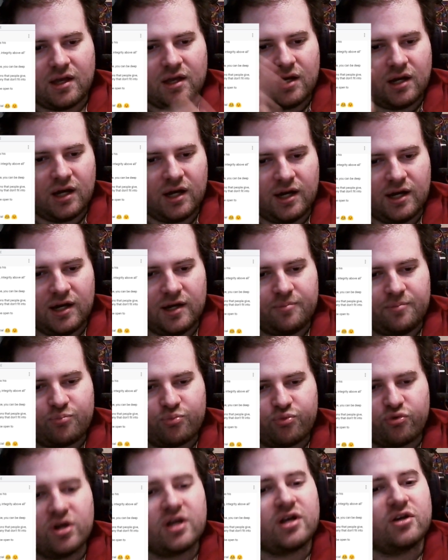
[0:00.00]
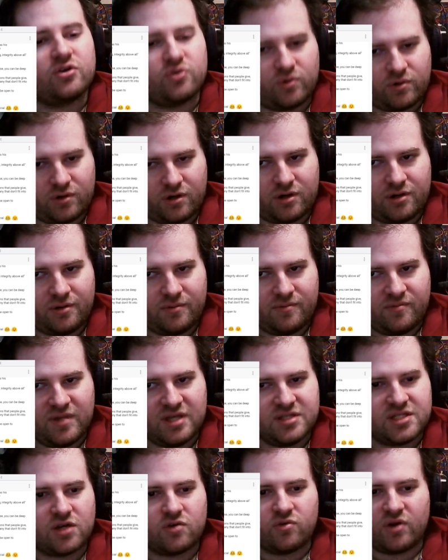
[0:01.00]
Brigador
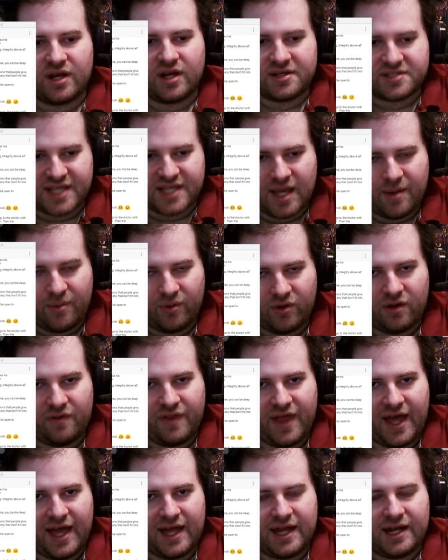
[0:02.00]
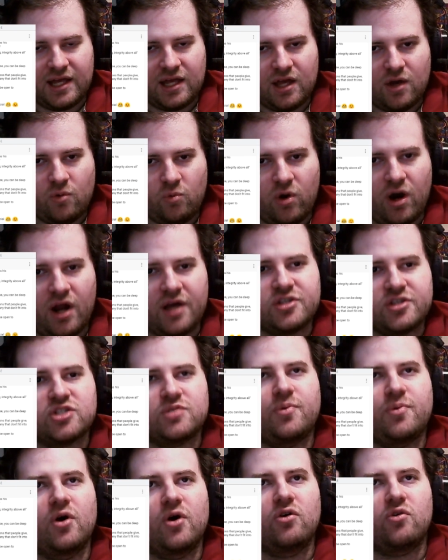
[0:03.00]
is a great example of that. When I
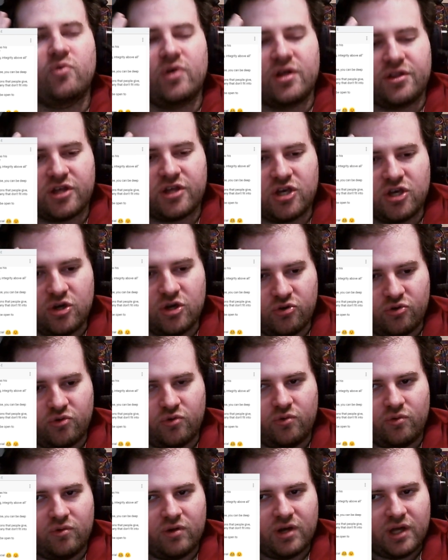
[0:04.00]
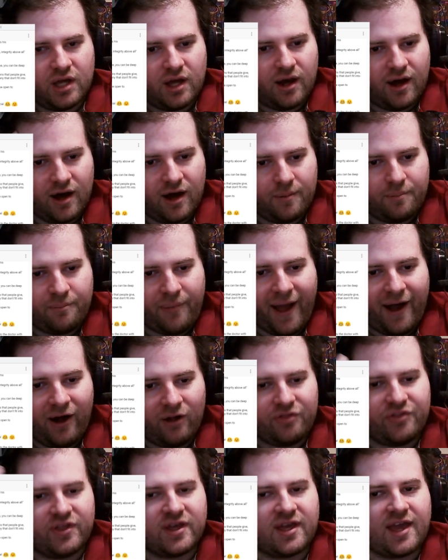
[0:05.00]
spoke with Hugh
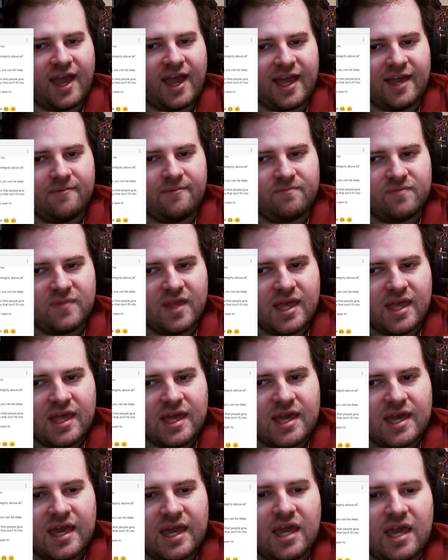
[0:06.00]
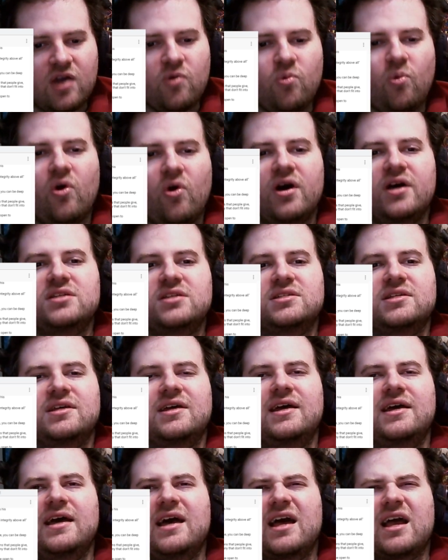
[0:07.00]
about the game, he was
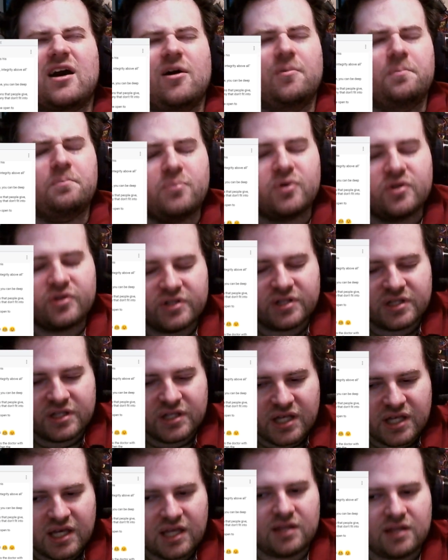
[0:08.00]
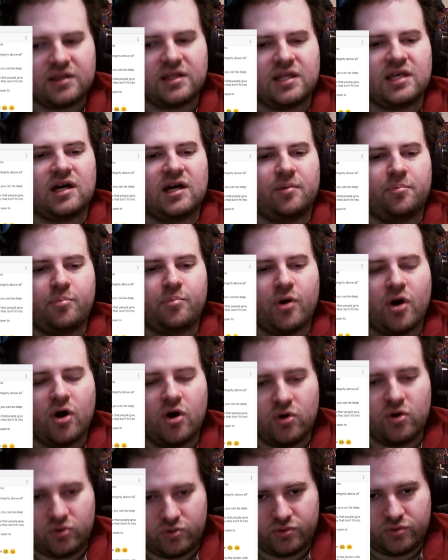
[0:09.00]
completely
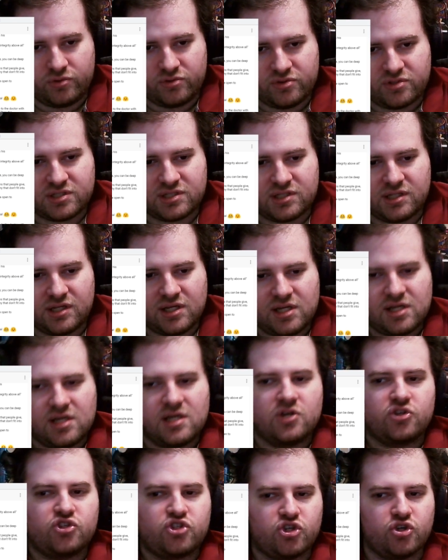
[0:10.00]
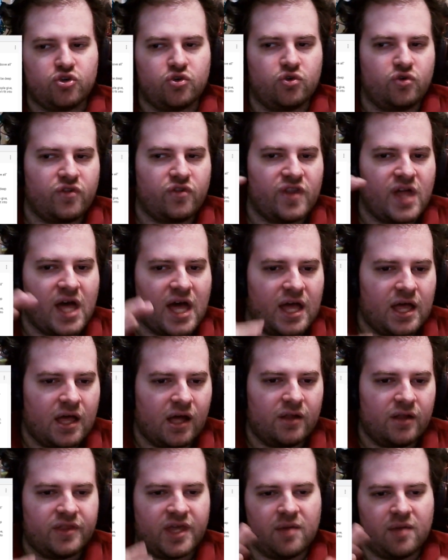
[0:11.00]
opposed to
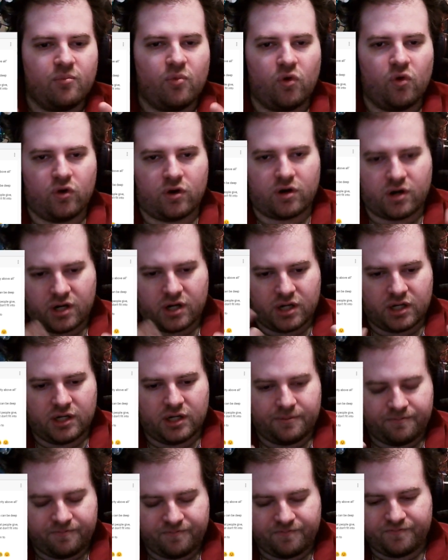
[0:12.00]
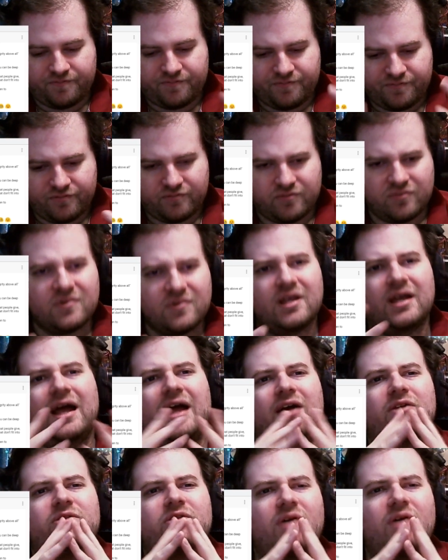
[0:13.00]
the more, I
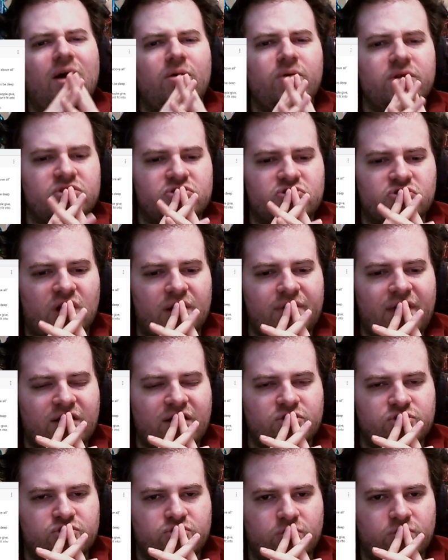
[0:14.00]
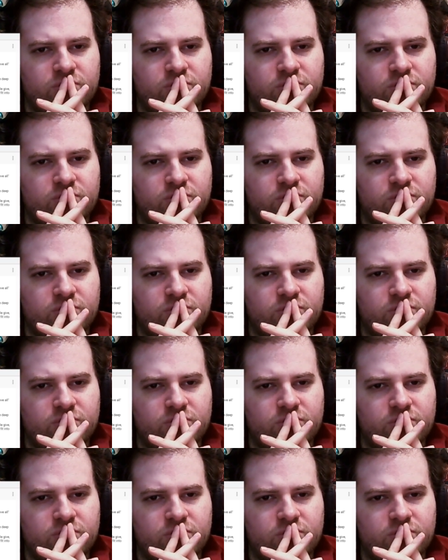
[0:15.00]
don't know how we describe that control